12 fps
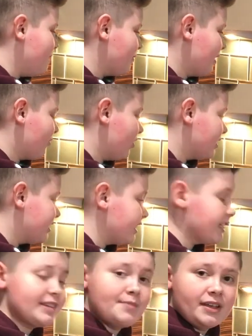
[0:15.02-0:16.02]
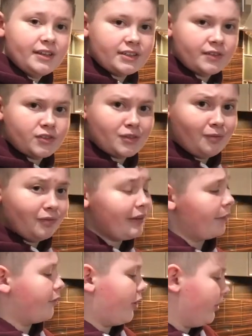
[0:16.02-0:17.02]
I've got 60 ml of
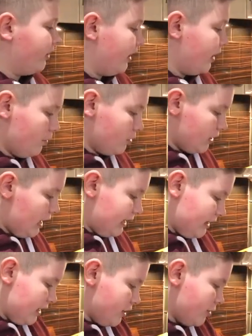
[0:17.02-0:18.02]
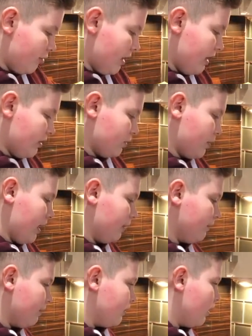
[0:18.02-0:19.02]
sunflower oil here. I'm just going to add that straight in as well.
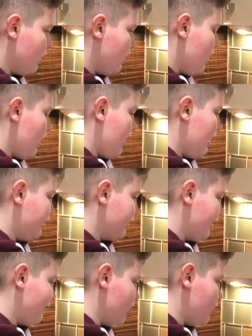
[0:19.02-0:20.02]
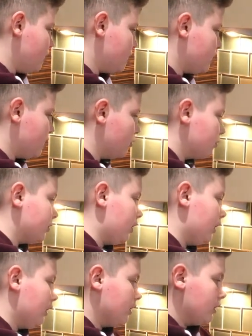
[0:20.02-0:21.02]
And I've also
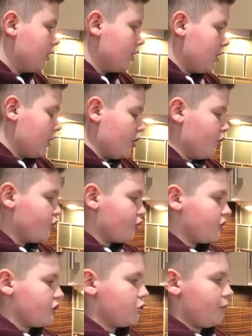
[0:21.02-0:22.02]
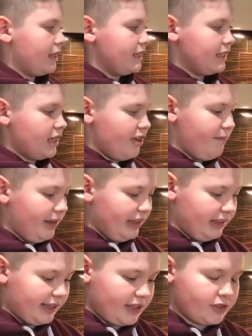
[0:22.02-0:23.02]
got 120
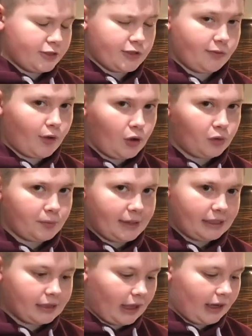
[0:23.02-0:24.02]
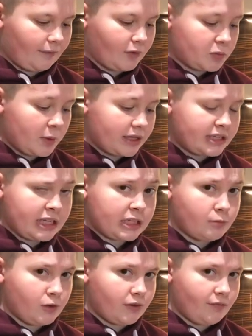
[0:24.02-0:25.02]
millilitres of whole milk, and I've just put a
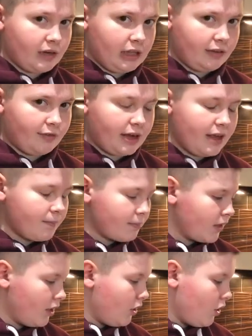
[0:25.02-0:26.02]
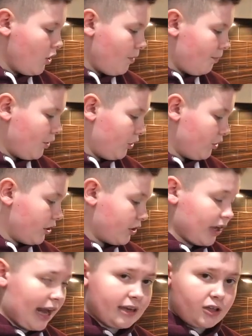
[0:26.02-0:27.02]
teaspoon of vanilla in it. But you
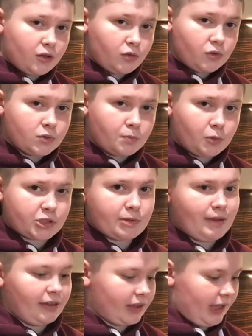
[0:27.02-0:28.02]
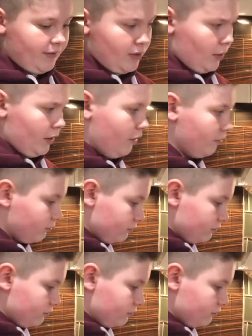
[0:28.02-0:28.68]
can use buttermilk if you want.